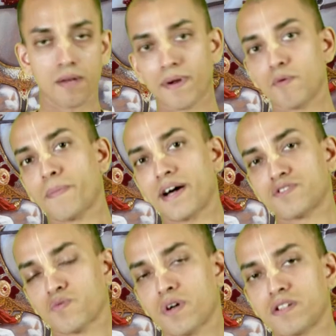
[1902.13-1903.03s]
In
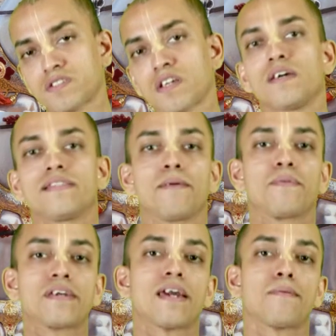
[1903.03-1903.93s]
Prabhupada's words,
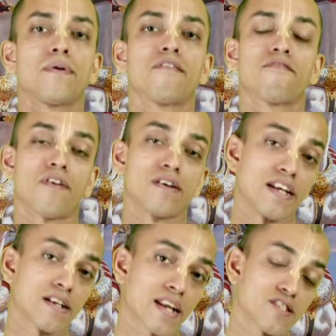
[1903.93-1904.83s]

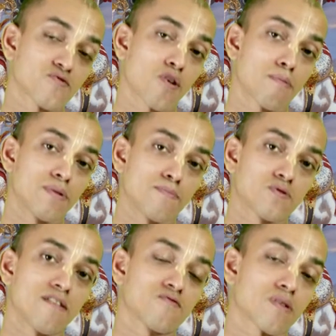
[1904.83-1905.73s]
they transformed
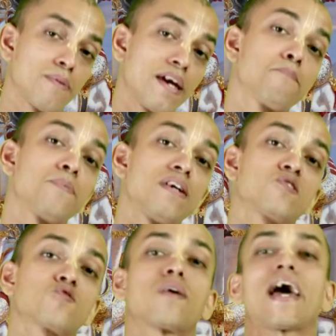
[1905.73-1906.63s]
themselves from
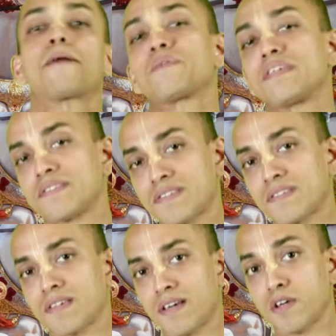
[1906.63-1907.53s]
hippies to
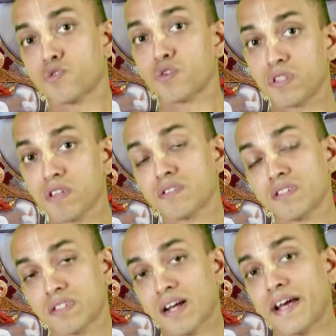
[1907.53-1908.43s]
happies. So
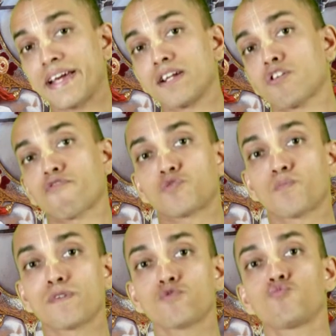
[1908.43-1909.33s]
this is a kind of
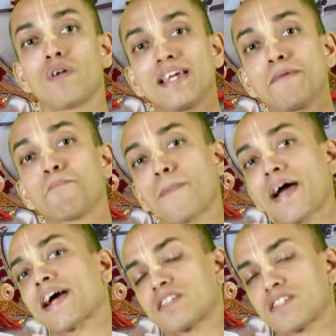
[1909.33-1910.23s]
a spiritual
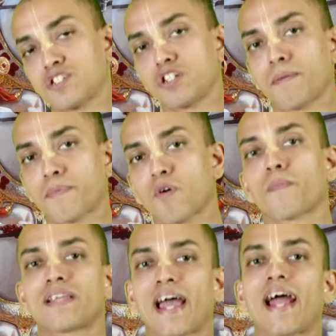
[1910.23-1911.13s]
impact that Srila
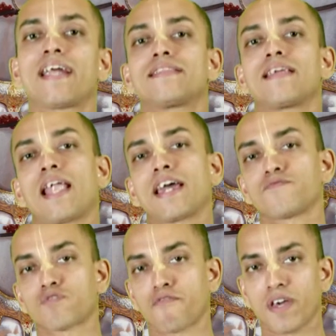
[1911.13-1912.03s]
Prabhupada had in the
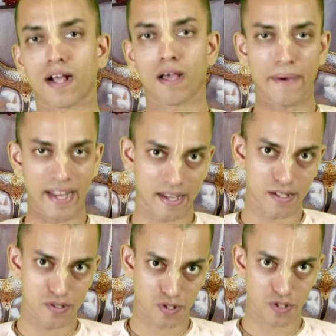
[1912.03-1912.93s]
lives of young
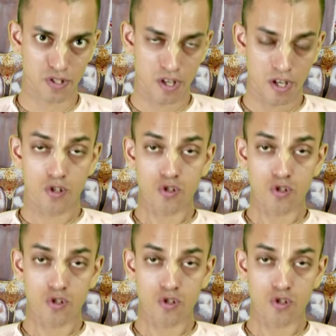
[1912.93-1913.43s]
Americans.